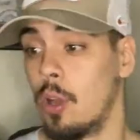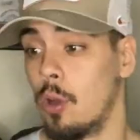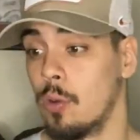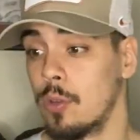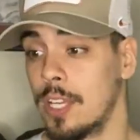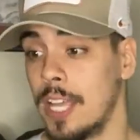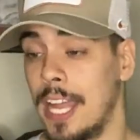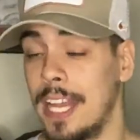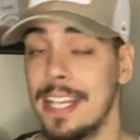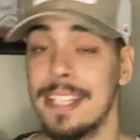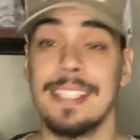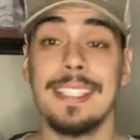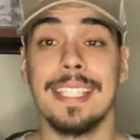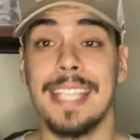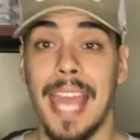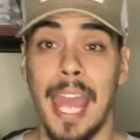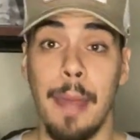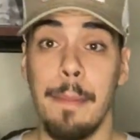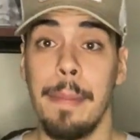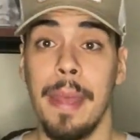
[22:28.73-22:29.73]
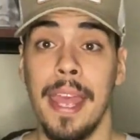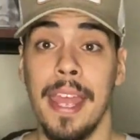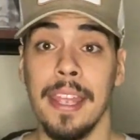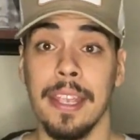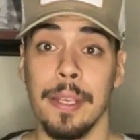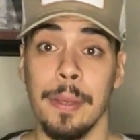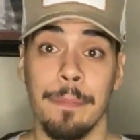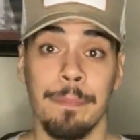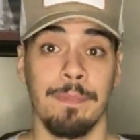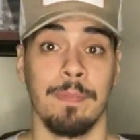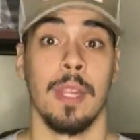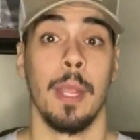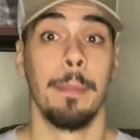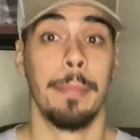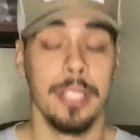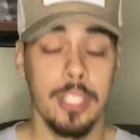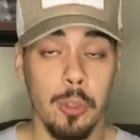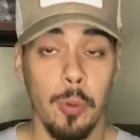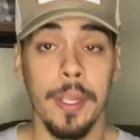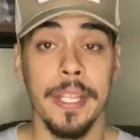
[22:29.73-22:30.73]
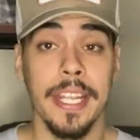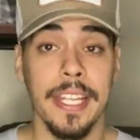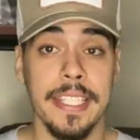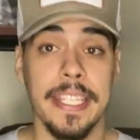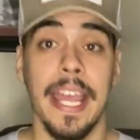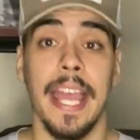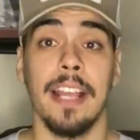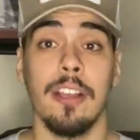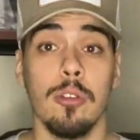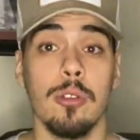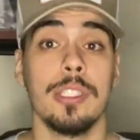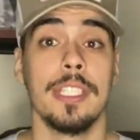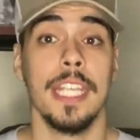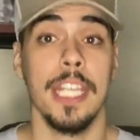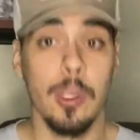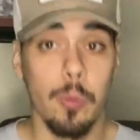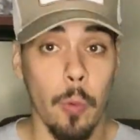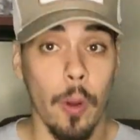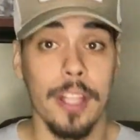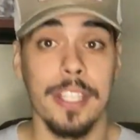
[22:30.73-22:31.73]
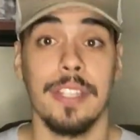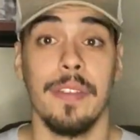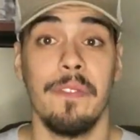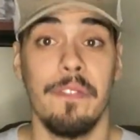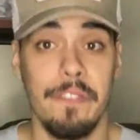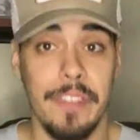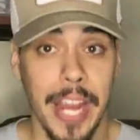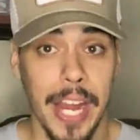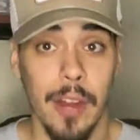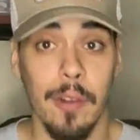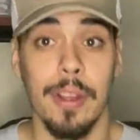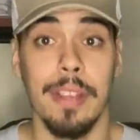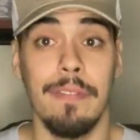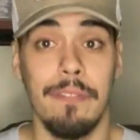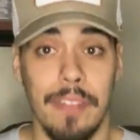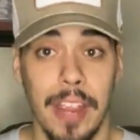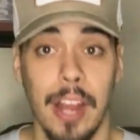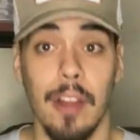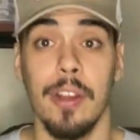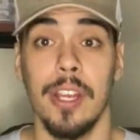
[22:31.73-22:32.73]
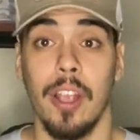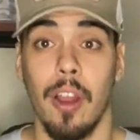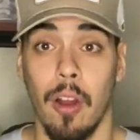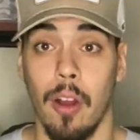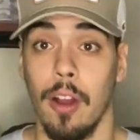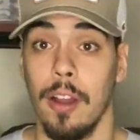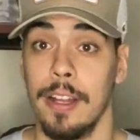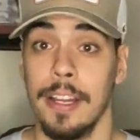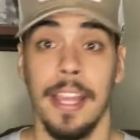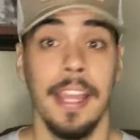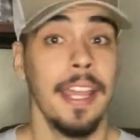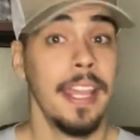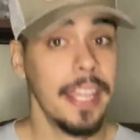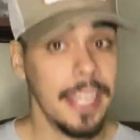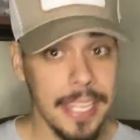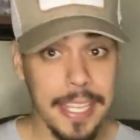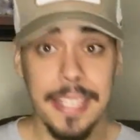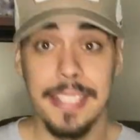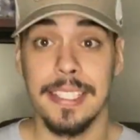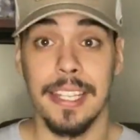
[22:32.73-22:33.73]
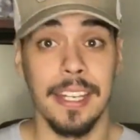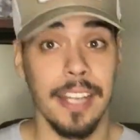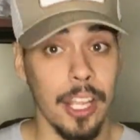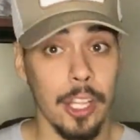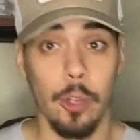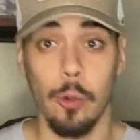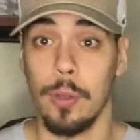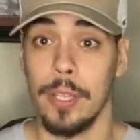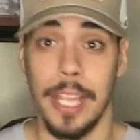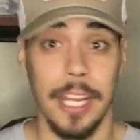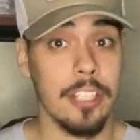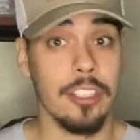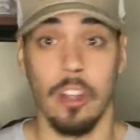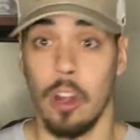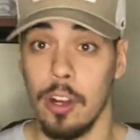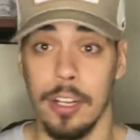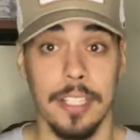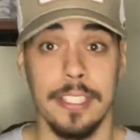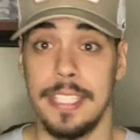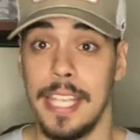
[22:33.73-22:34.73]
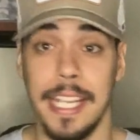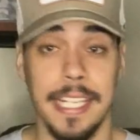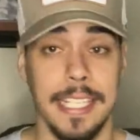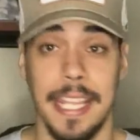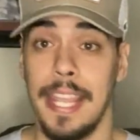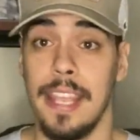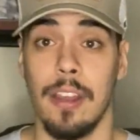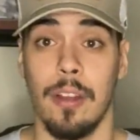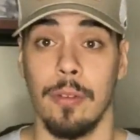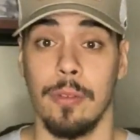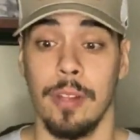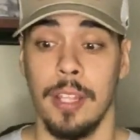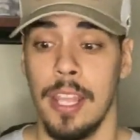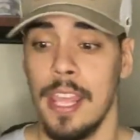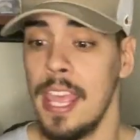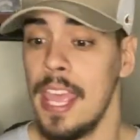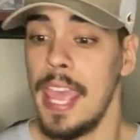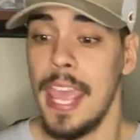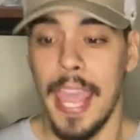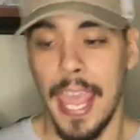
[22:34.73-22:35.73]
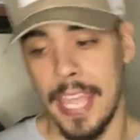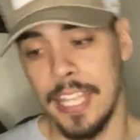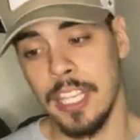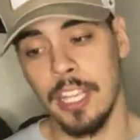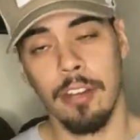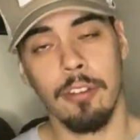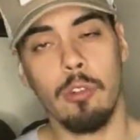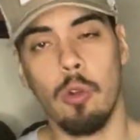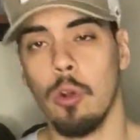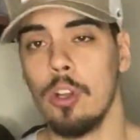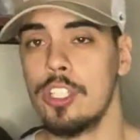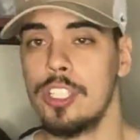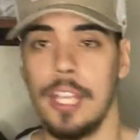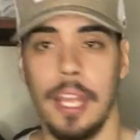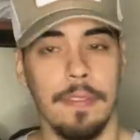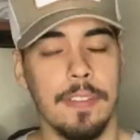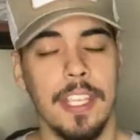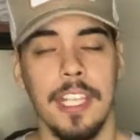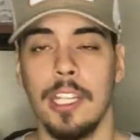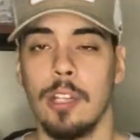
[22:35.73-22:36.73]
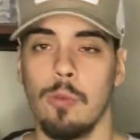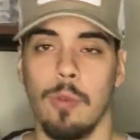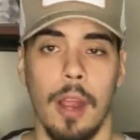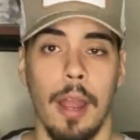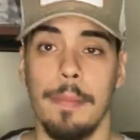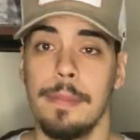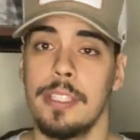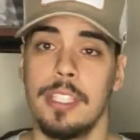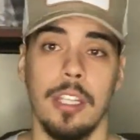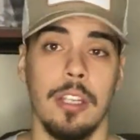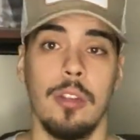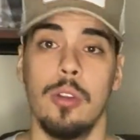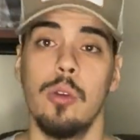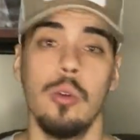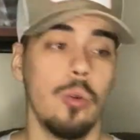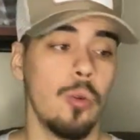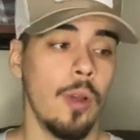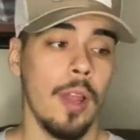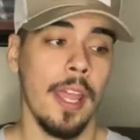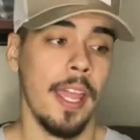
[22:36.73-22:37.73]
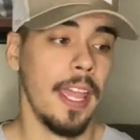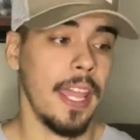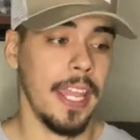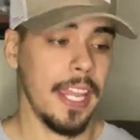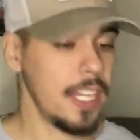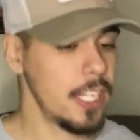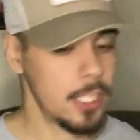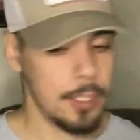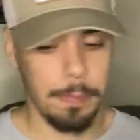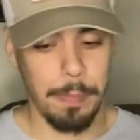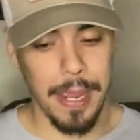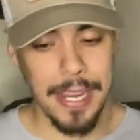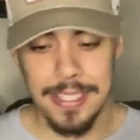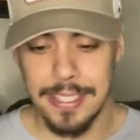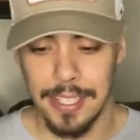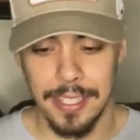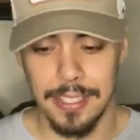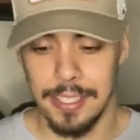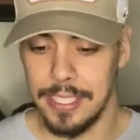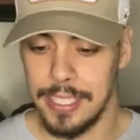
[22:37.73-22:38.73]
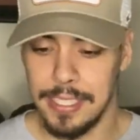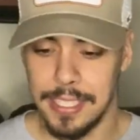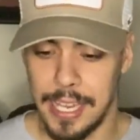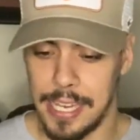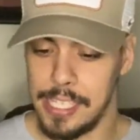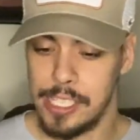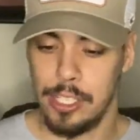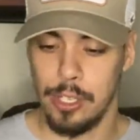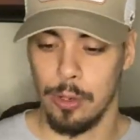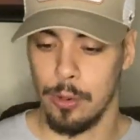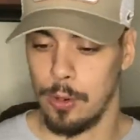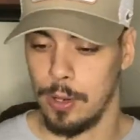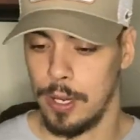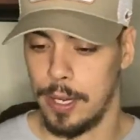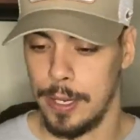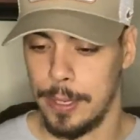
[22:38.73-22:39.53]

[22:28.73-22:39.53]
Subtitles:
kind of scat back, between the tackles, he runs very, very hard. He is another one that is hard to take down. And then, of course, you have Keelan Robinson, who is basically like your,